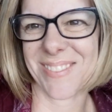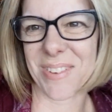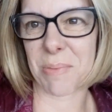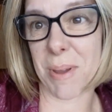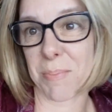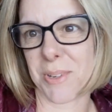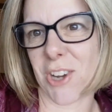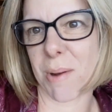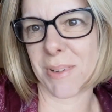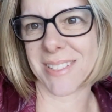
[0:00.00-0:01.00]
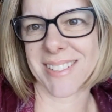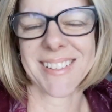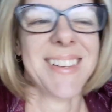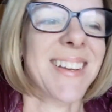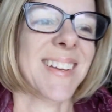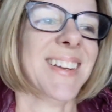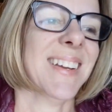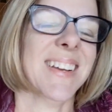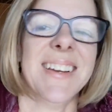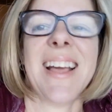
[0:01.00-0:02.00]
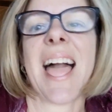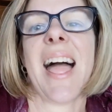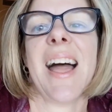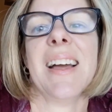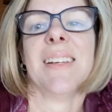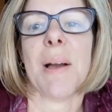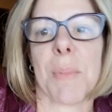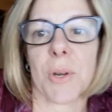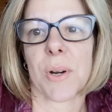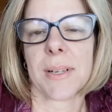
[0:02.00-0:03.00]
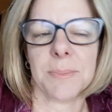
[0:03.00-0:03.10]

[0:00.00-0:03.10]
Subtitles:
with my pajamas. I'm a dork.